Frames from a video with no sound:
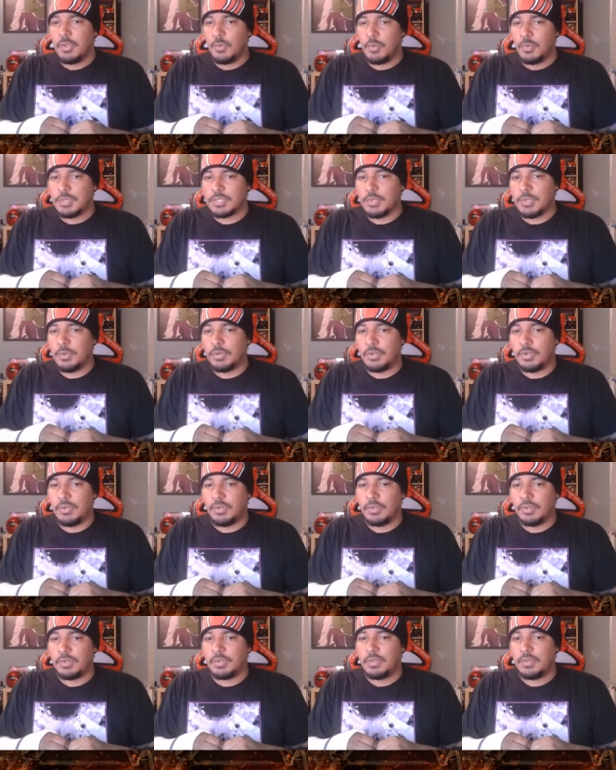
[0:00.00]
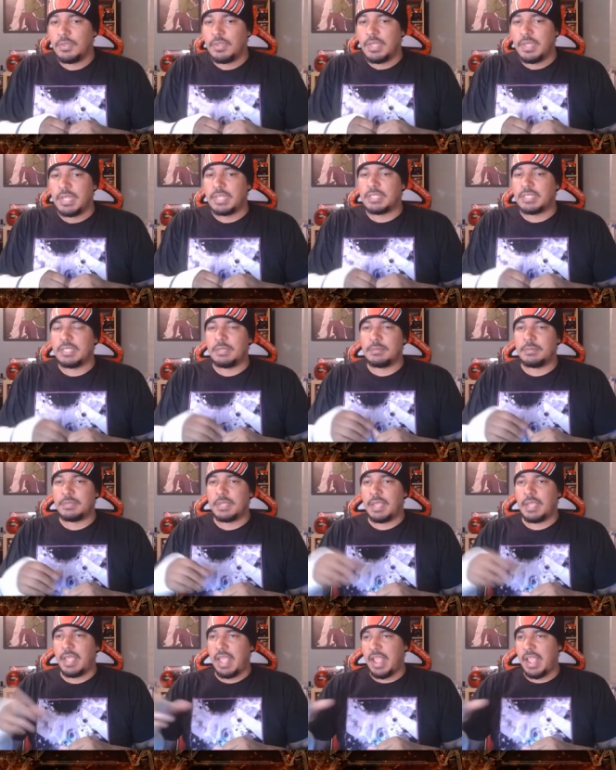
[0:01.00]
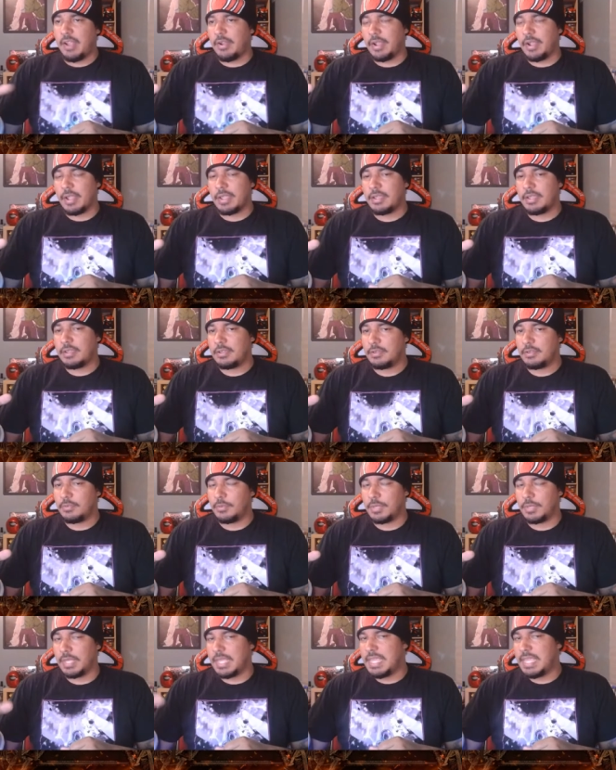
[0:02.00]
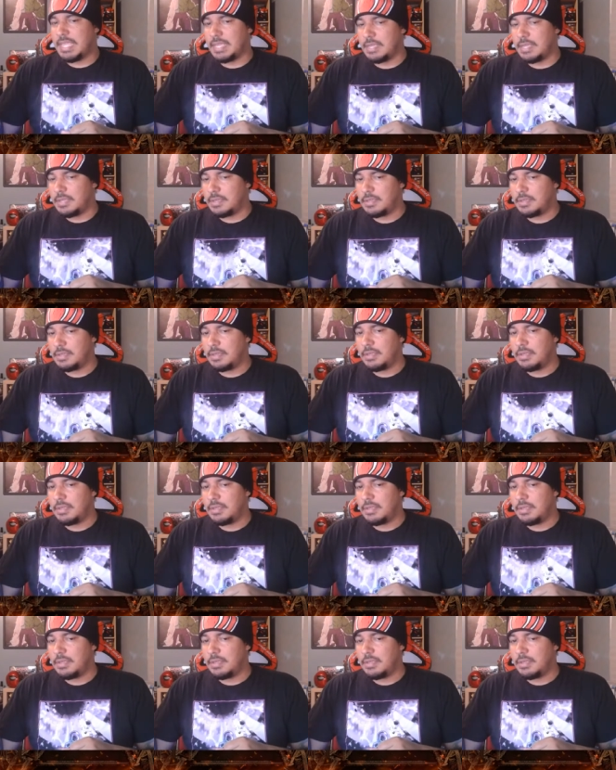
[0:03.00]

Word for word: what's going on and it seems that Erryk with the E,